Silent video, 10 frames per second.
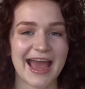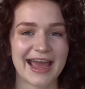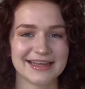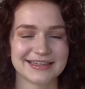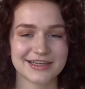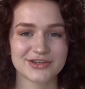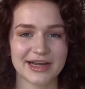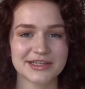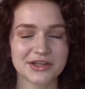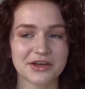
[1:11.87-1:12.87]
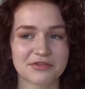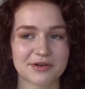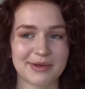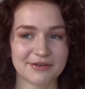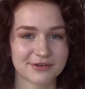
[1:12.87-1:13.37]
and I tried to look
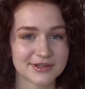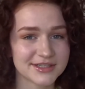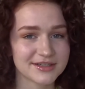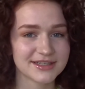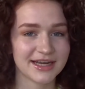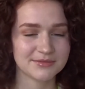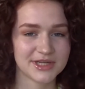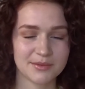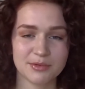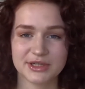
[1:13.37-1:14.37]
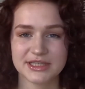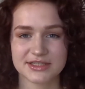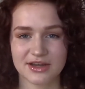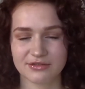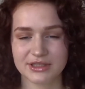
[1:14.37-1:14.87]
for my first year timetable, but
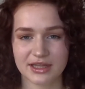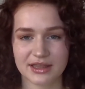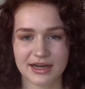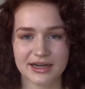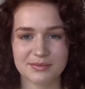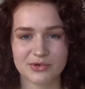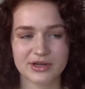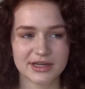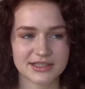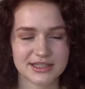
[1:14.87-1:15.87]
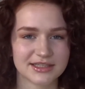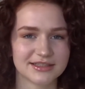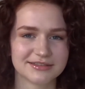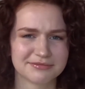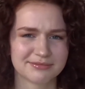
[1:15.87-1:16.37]
it's not really there anymore and I didn't